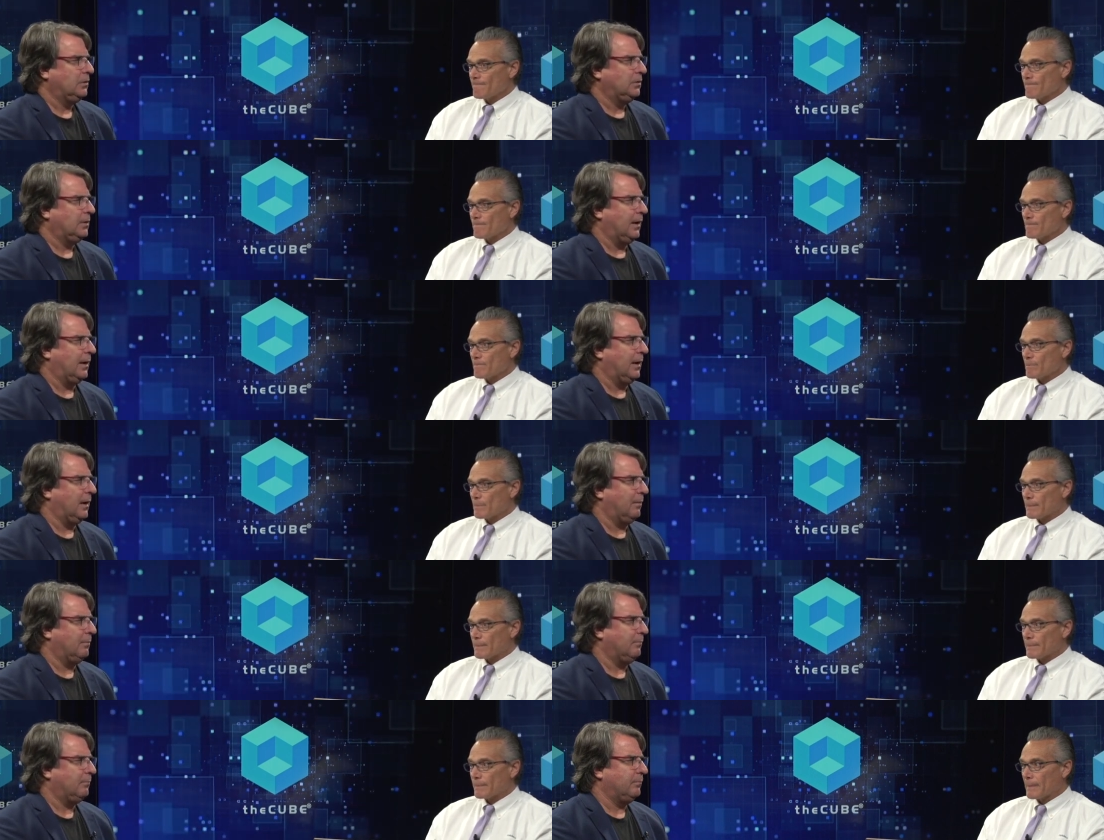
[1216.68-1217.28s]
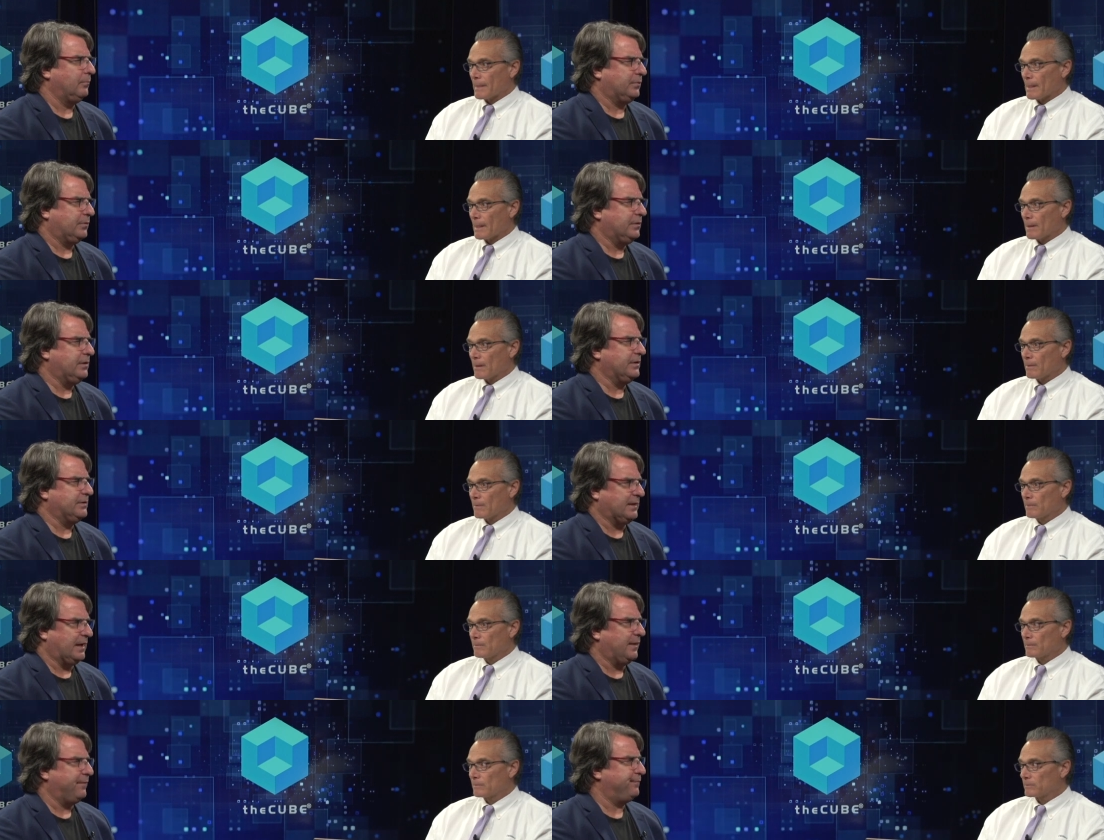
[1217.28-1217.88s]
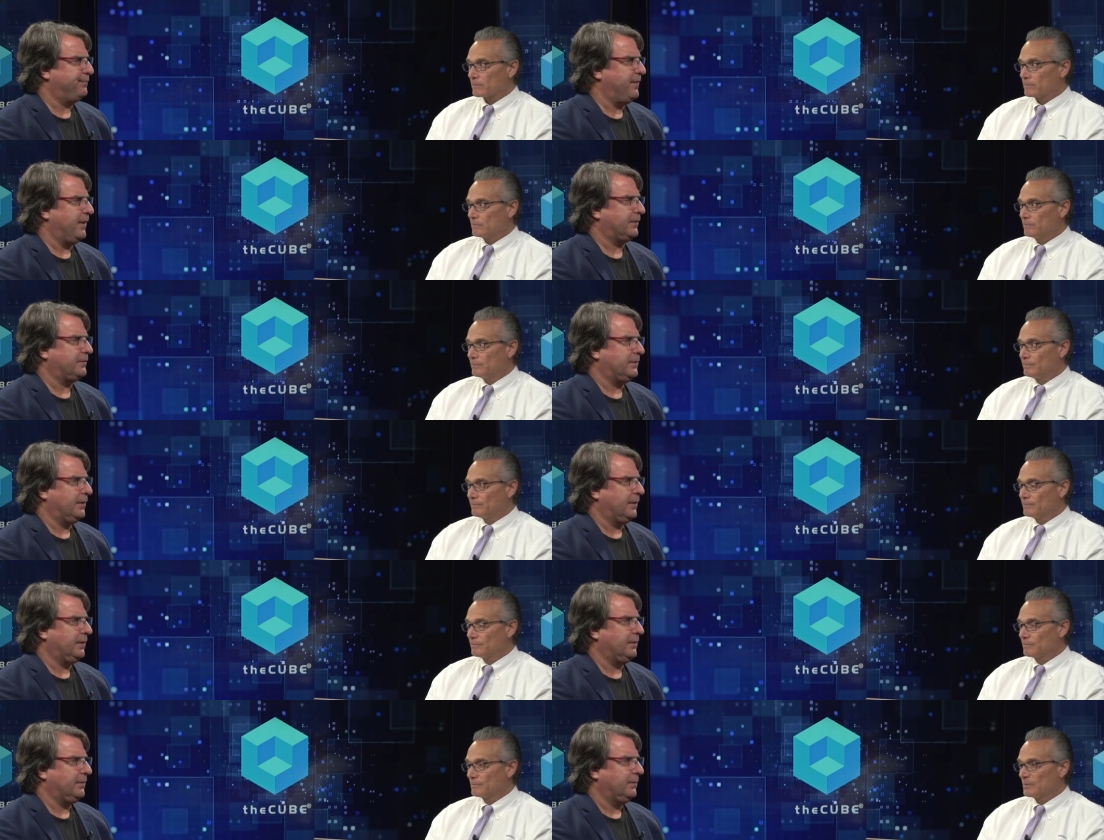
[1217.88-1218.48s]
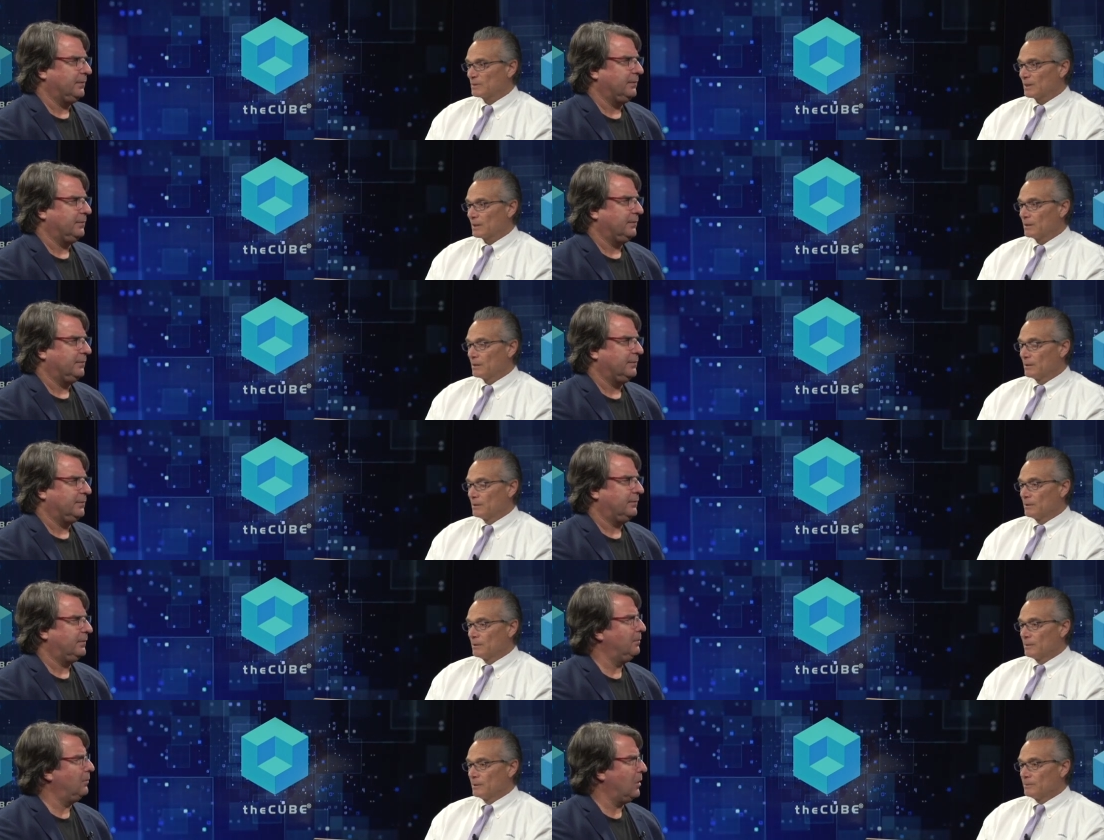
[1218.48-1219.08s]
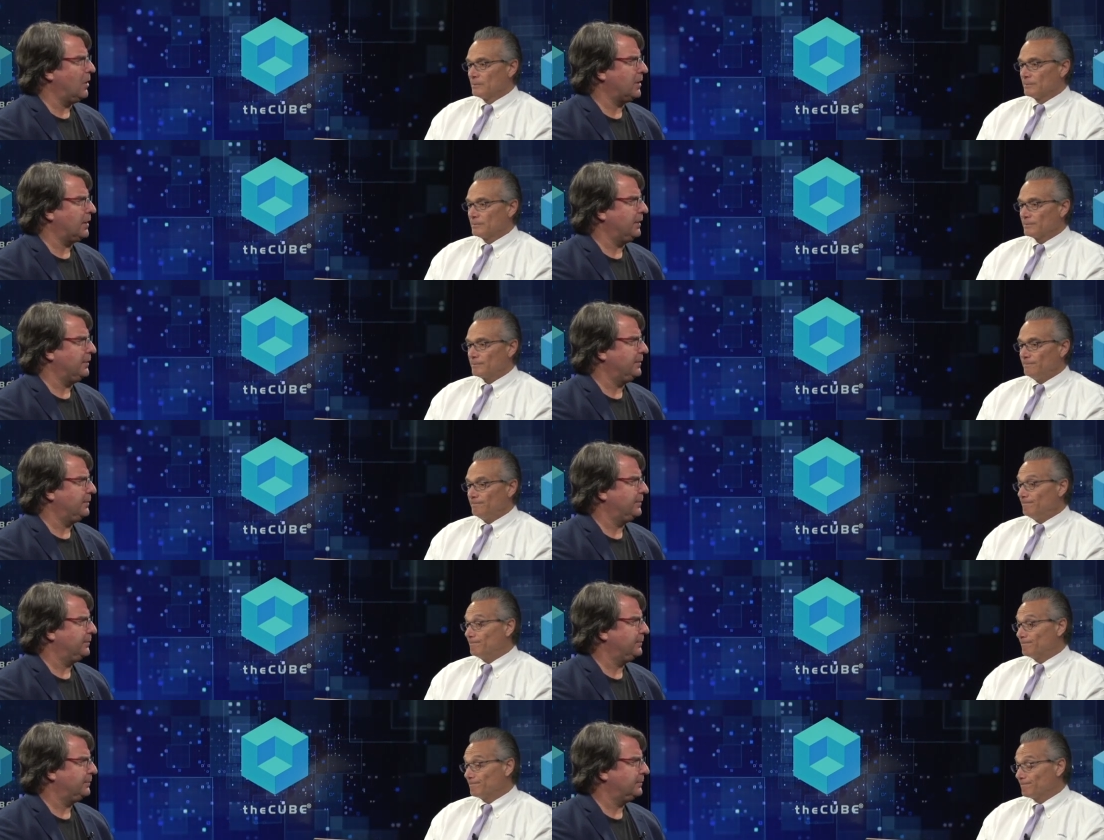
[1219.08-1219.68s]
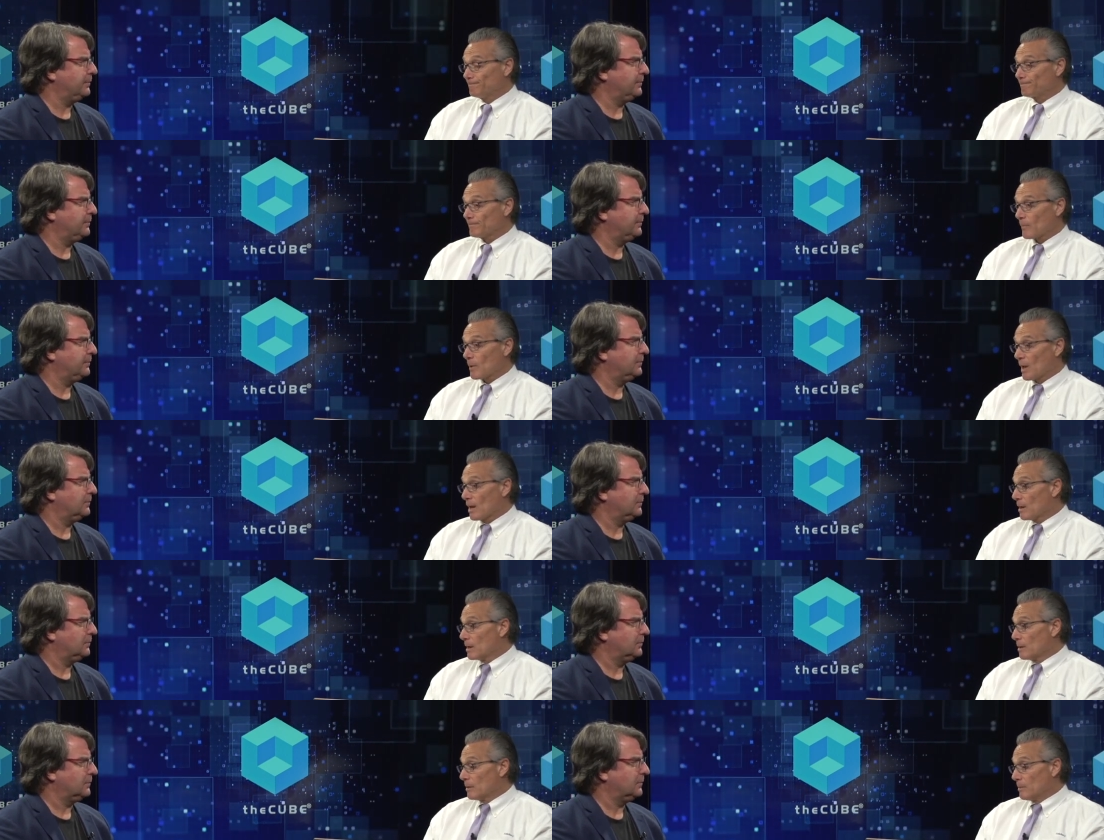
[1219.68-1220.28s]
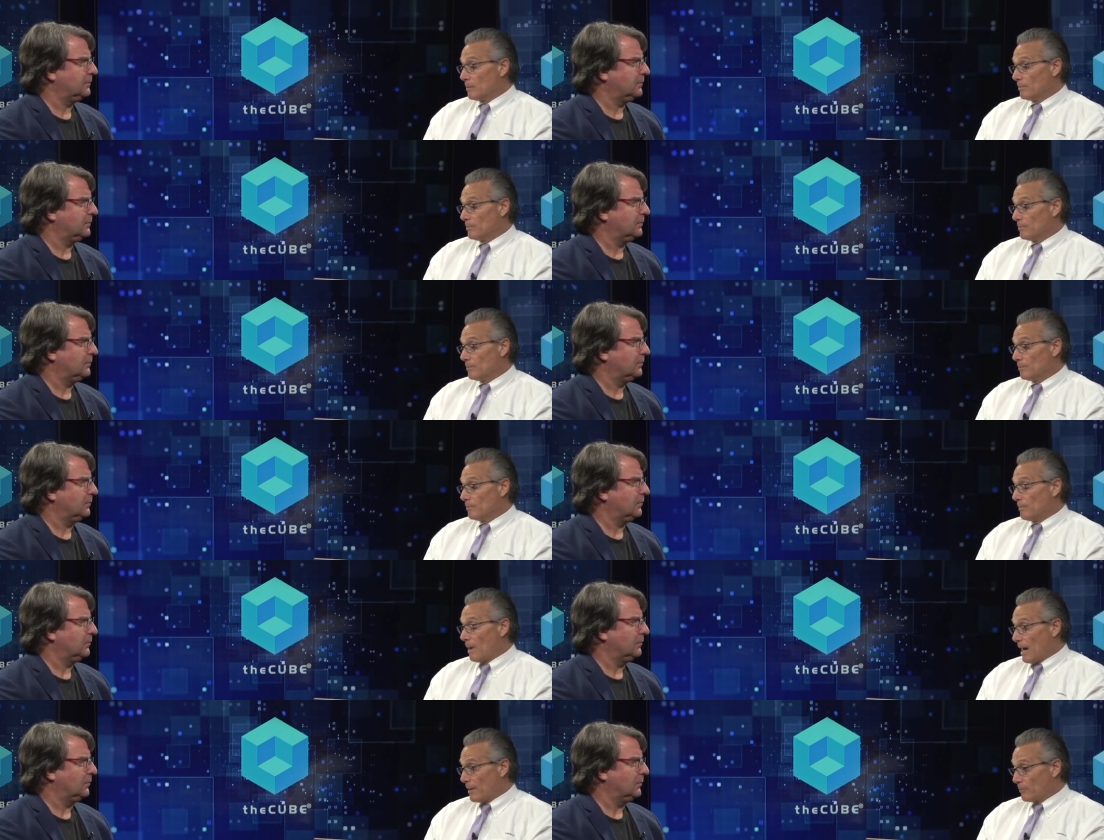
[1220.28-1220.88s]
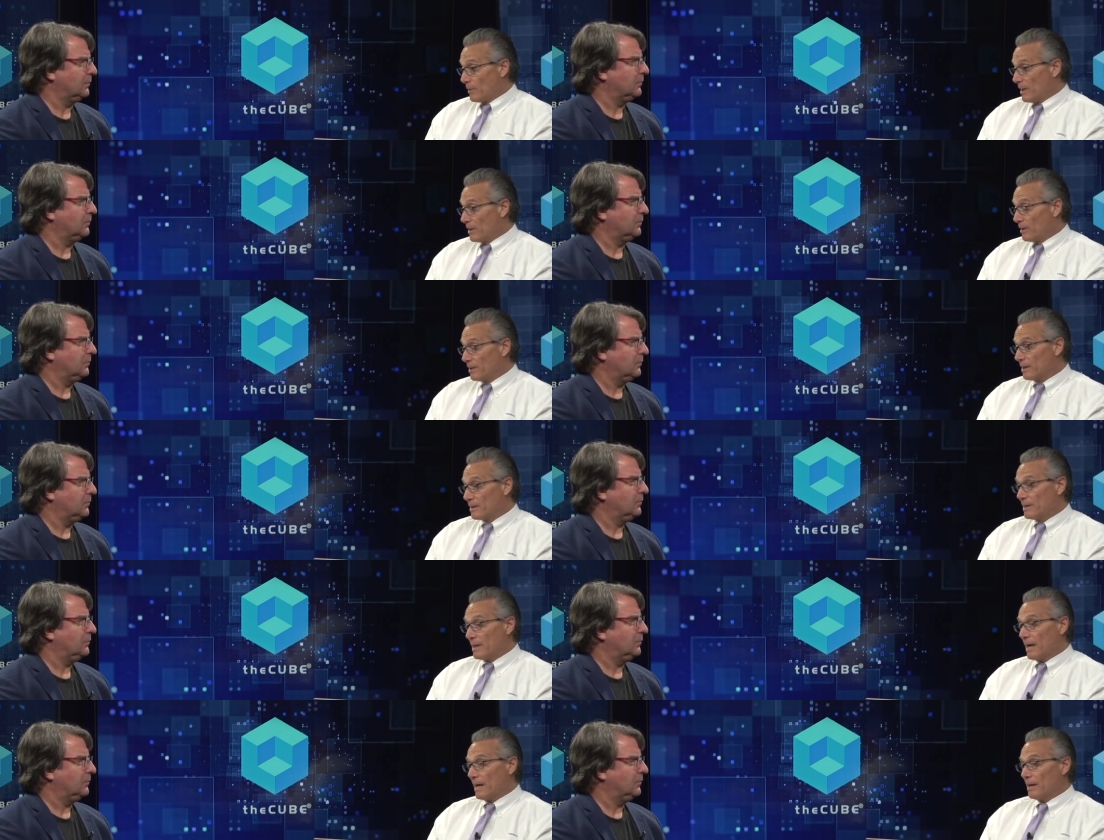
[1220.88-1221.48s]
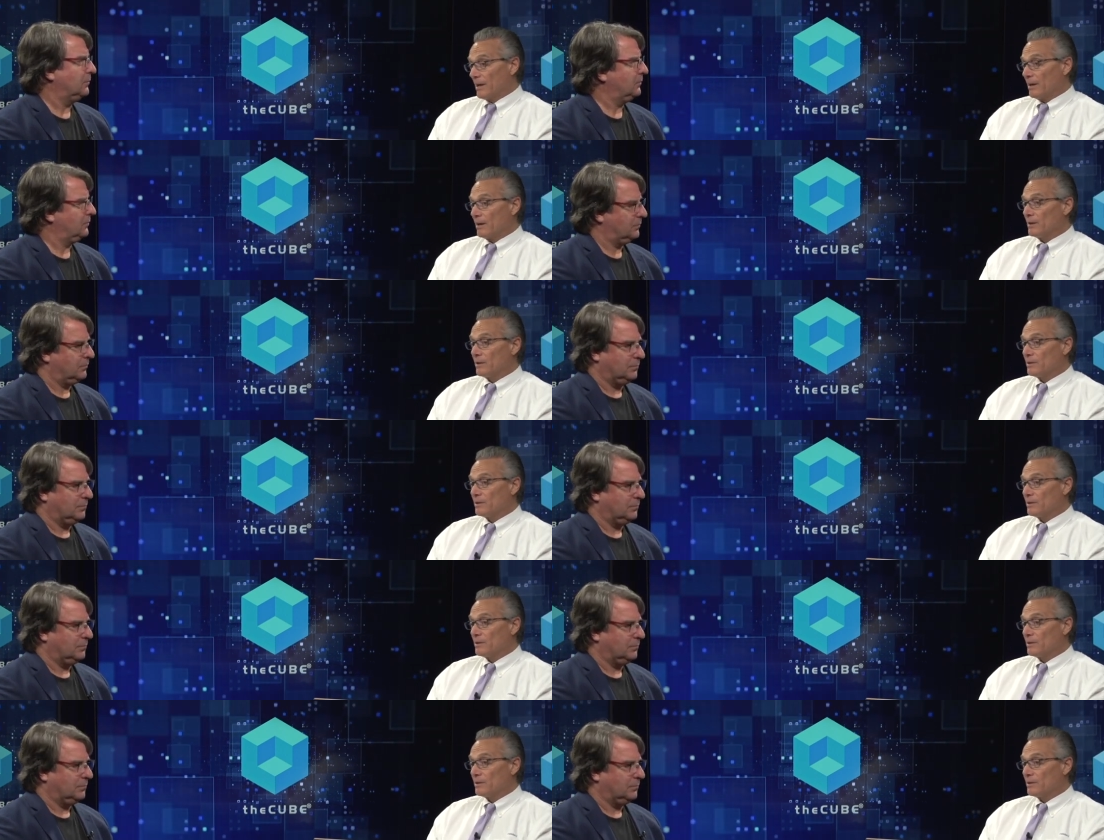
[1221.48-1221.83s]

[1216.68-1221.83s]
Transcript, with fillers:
Speaker 1: Um, is that affecting the market?
Speaker 2: My read on the data